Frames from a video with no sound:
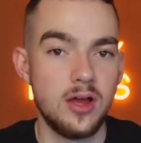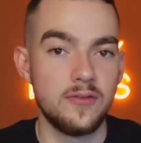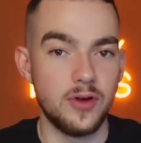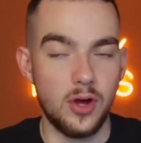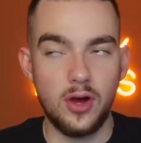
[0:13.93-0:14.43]

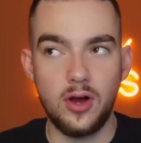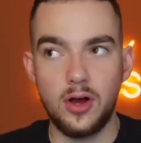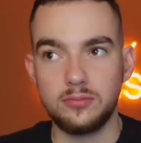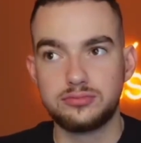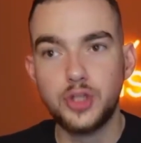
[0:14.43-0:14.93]

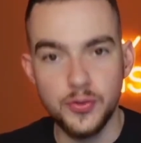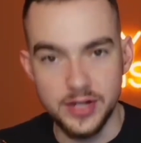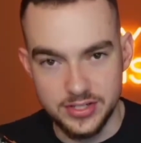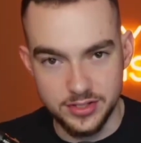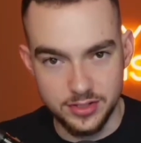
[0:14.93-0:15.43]
For two
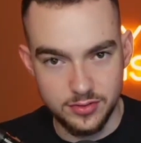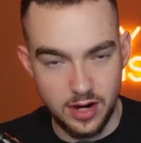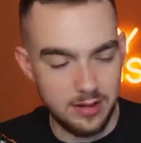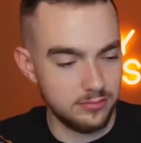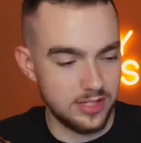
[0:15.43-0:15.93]
reasons,
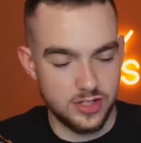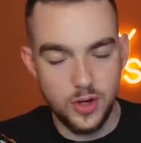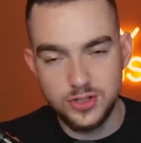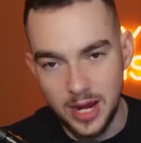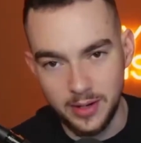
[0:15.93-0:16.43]
right? There's no
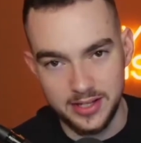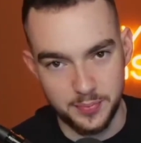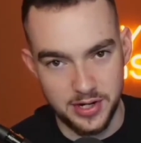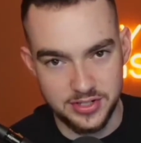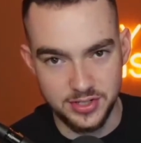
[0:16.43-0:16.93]
time like the
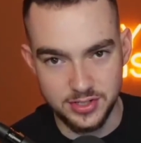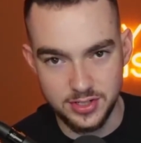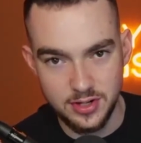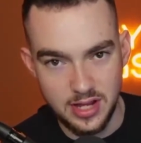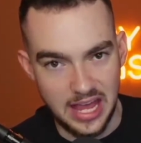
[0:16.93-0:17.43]
present.
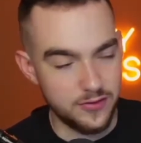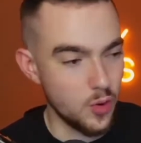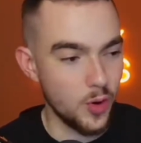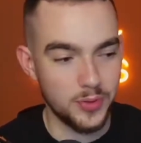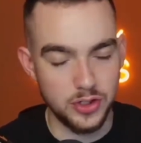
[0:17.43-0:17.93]
If you
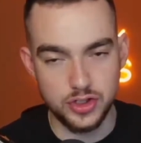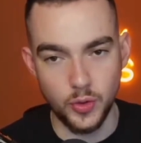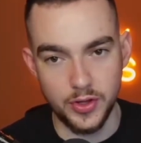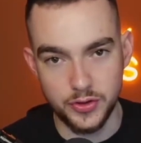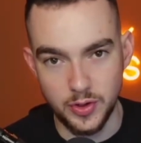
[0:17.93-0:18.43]
open your store
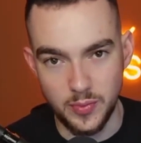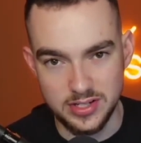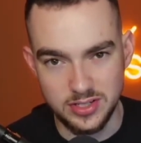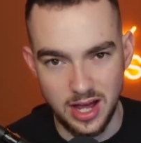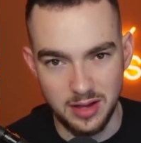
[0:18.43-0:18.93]
in 3 weeks'
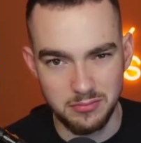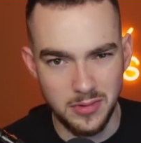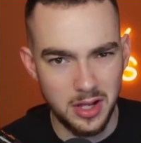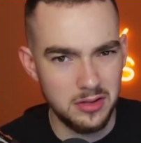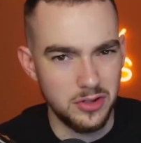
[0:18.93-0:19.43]
time,
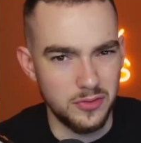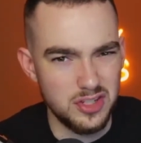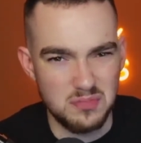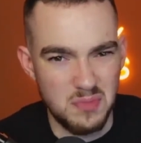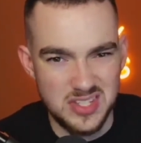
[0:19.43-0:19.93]
you've
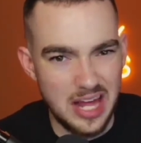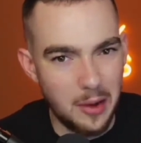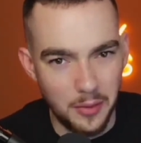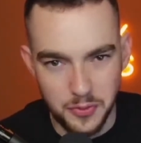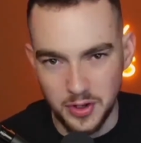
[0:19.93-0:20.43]
just missed out
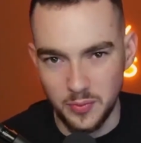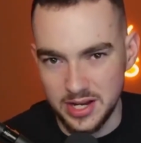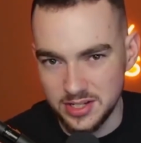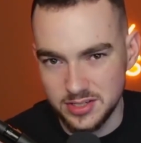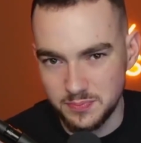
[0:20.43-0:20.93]
on 3
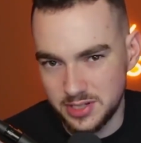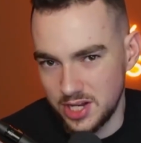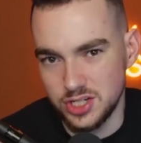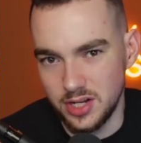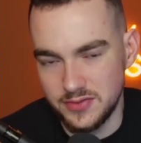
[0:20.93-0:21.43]
weeks'
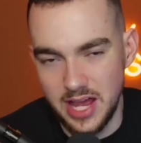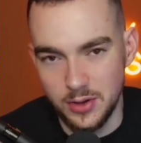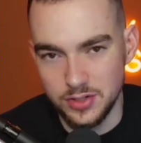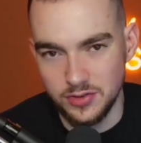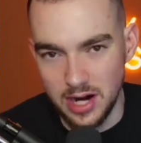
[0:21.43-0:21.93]
potential of
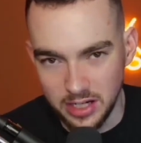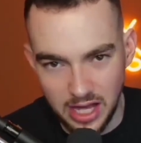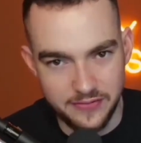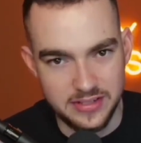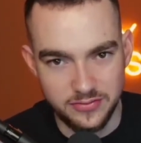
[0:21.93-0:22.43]
sales, right?
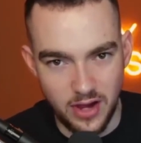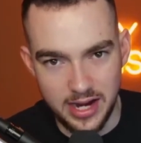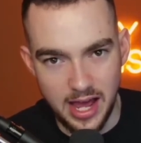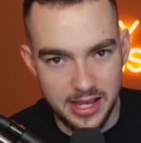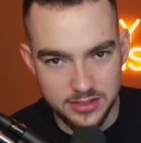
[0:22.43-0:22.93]
Life is
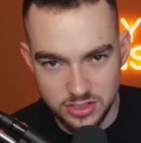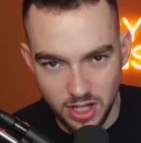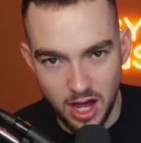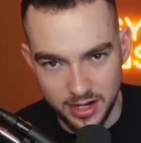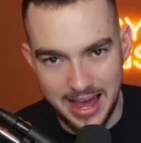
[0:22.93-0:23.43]
finite.
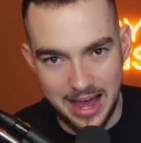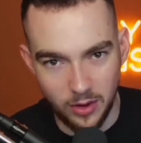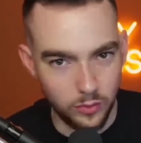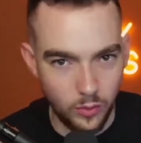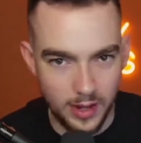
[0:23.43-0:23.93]
Start now.
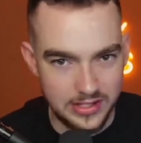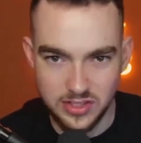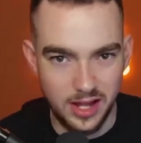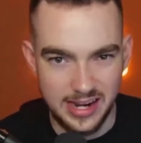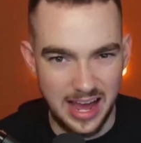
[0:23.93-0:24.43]
Always
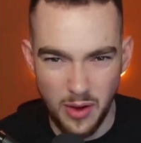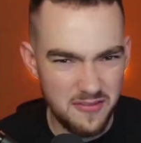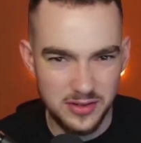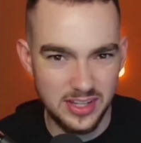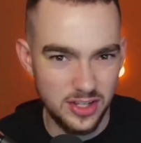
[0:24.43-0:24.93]
start now.
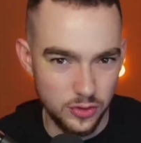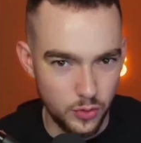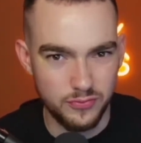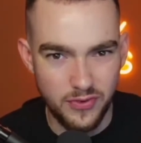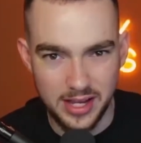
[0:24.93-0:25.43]
Everything you do
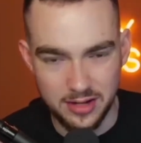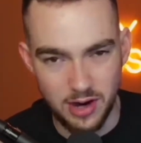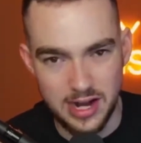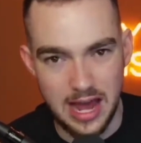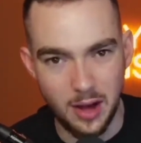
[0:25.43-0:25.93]
fucking
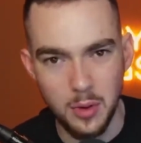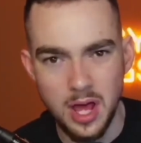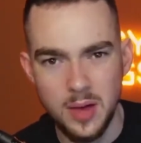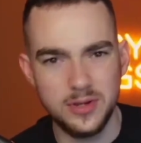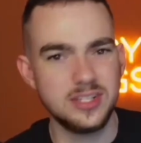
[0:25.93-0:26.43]
right now.
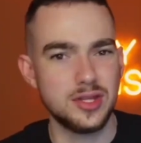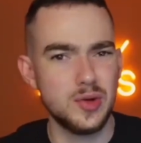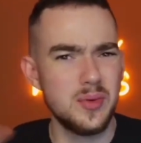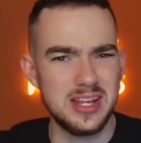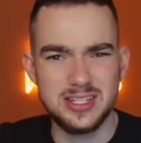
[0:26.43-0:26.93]
Because in 3
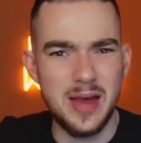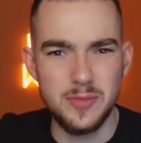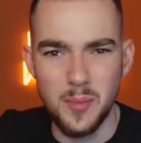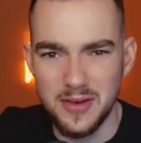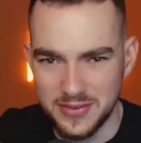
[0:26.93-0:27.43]
weeks' time, you
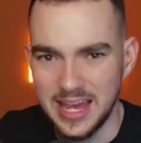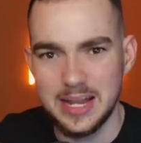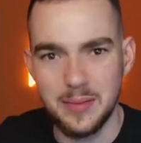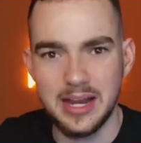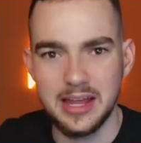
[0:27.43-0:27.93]
might forget
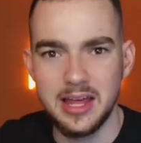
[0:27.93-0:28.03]
about it.